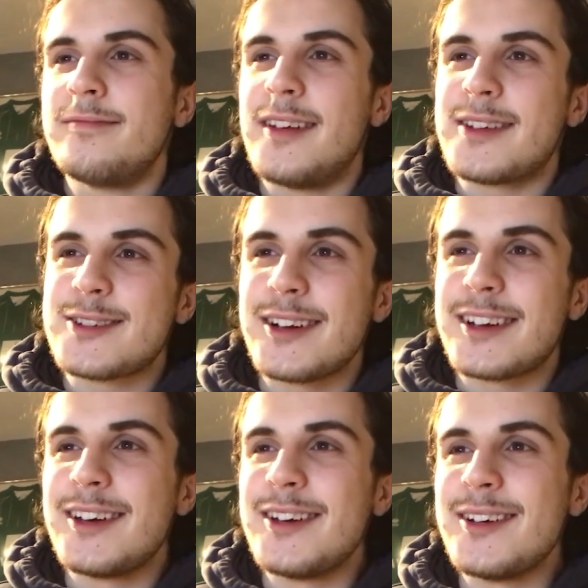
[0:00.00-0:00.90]
A
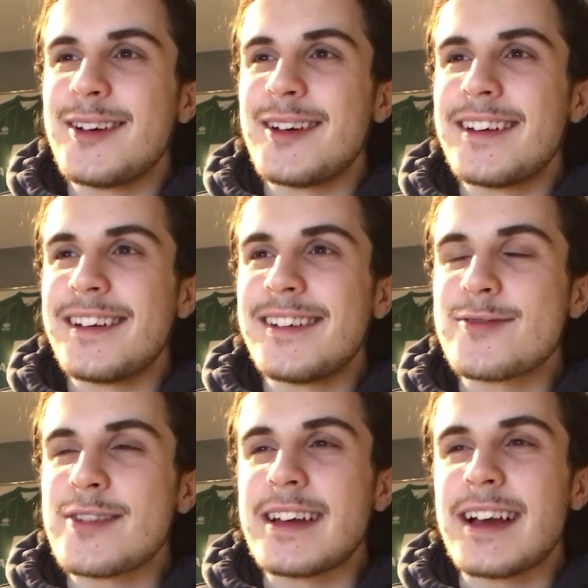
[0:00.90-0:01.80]
striker who
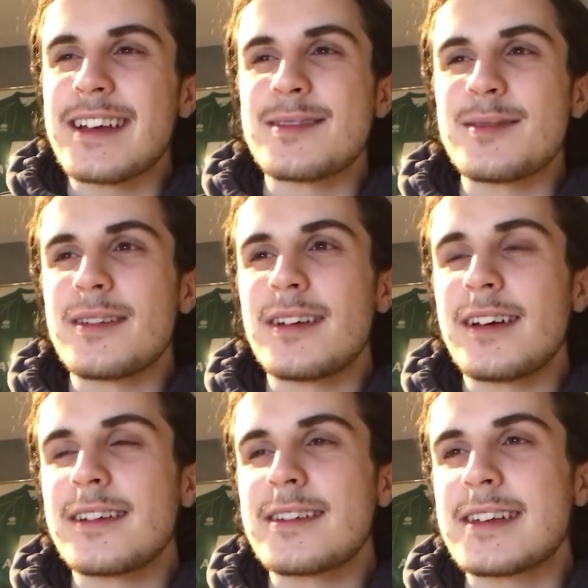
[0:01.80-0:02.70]
really hasn't
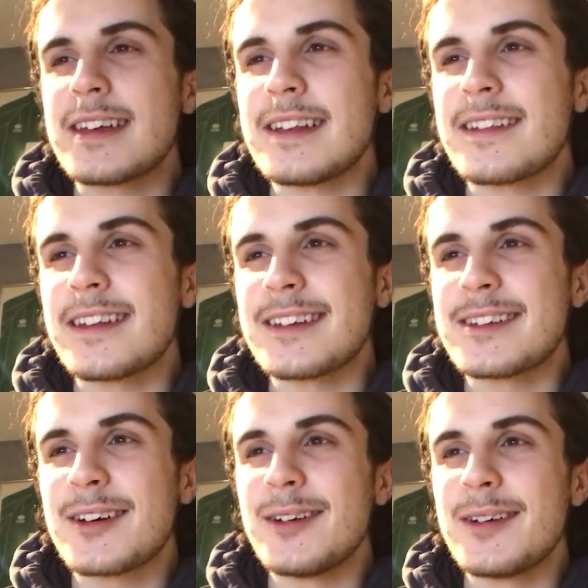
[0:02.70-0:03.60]
seen things
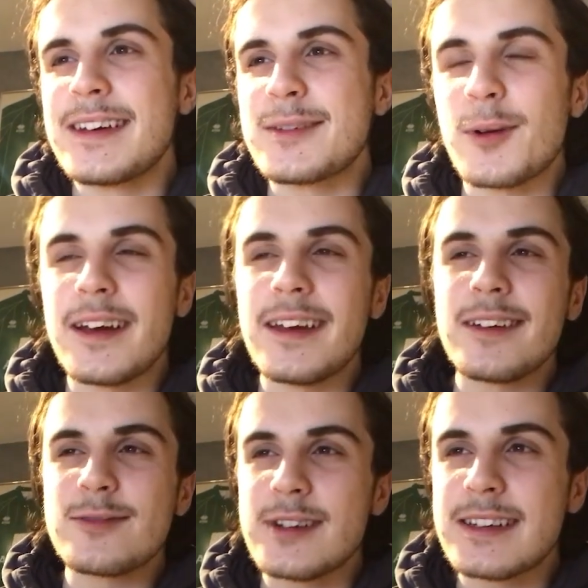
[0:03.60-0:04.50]
go his way
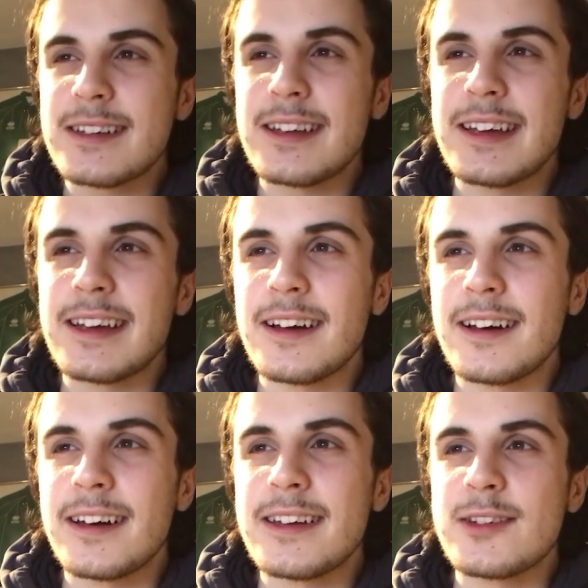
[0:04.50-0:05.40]
recently
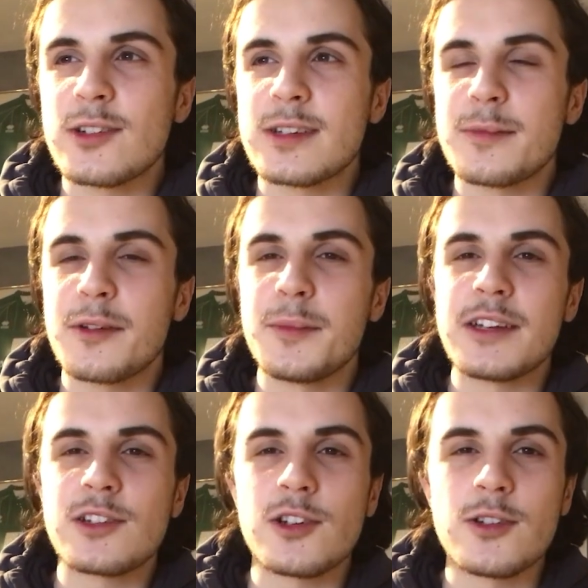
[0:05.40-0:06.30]
is Josip
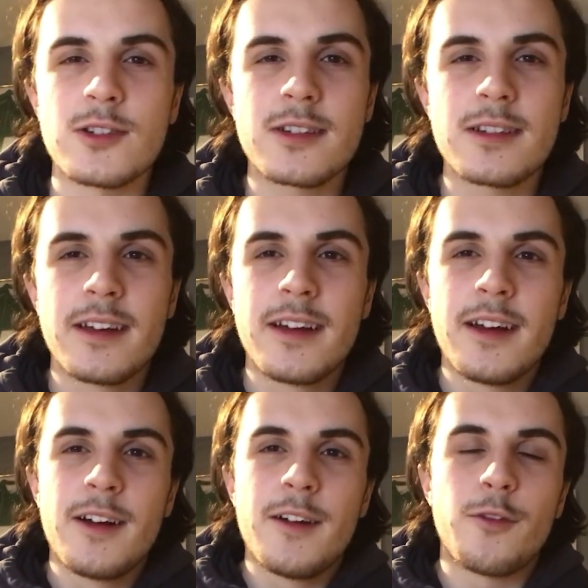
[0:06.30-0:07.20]
Dudamich, whose
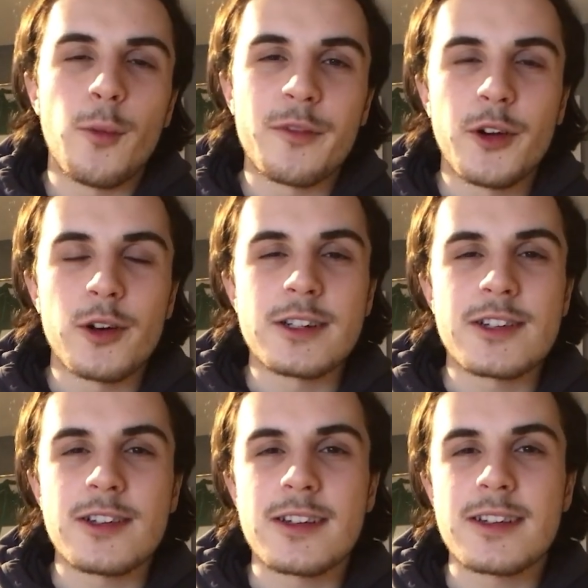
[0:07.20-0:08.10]
form for
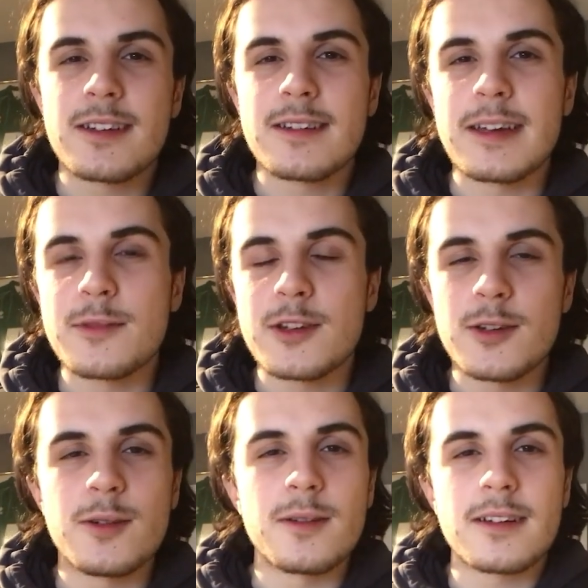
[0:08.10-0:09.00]
Norwich has seemed
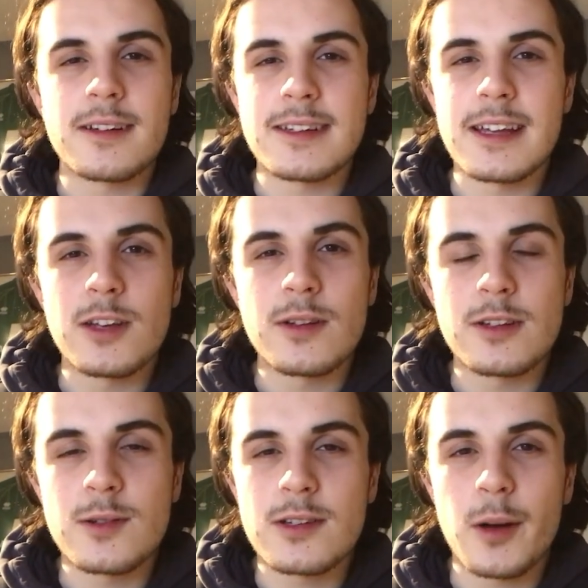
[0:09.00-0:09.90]
to continue
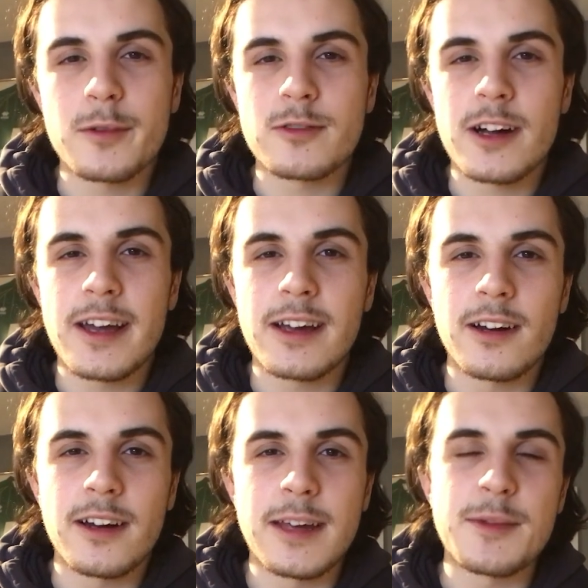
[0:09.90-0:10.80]
into his time at
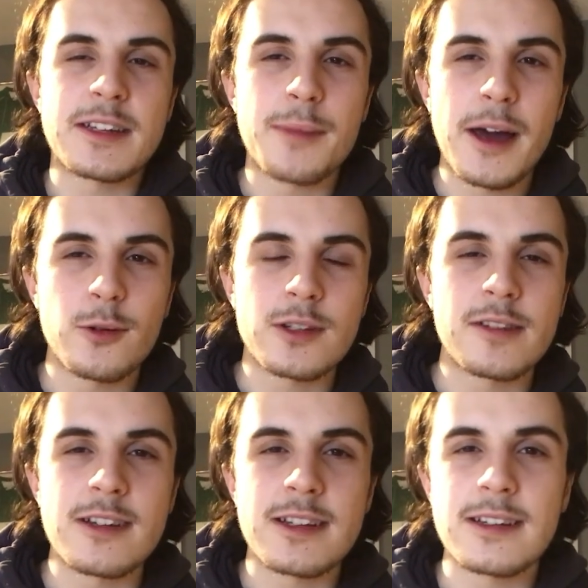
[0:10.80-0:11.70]
Rijeka. He missed a penalty
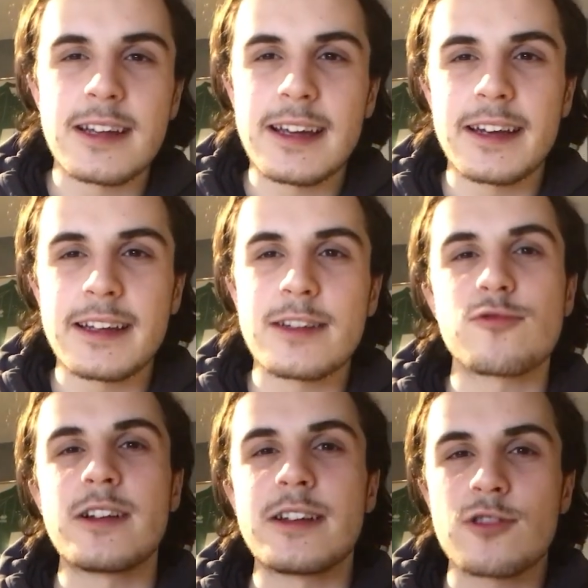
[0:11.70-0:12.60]
recently, and he's
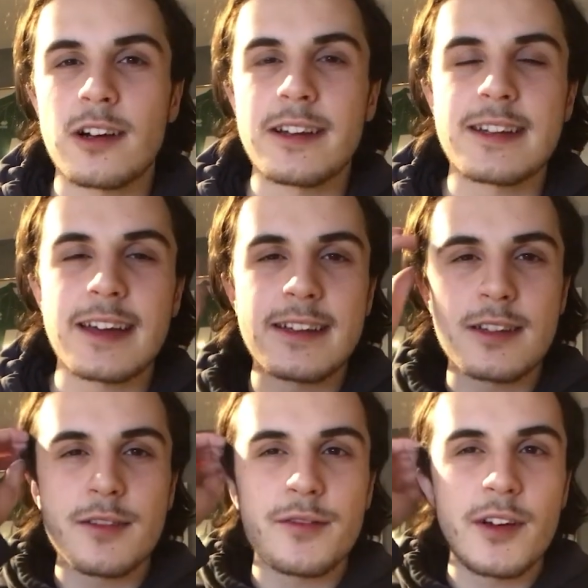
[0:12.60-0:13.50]
really struggling to get into
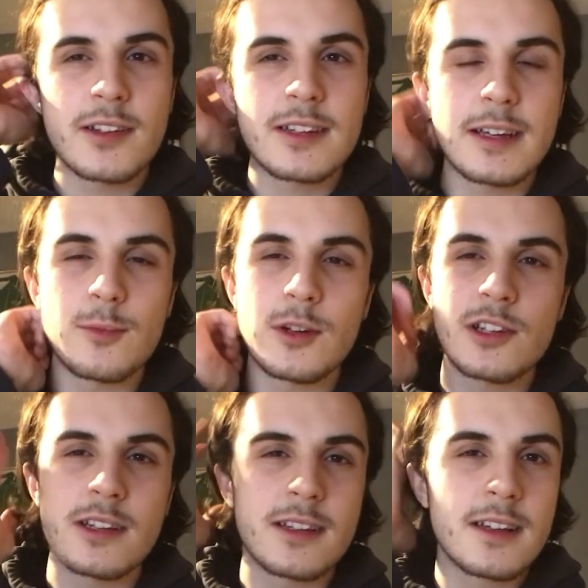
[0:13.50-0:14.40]
the first team, which
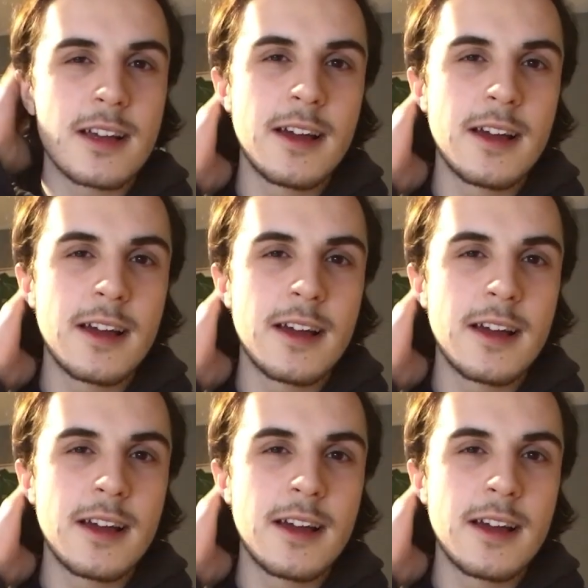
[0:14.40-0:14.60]
is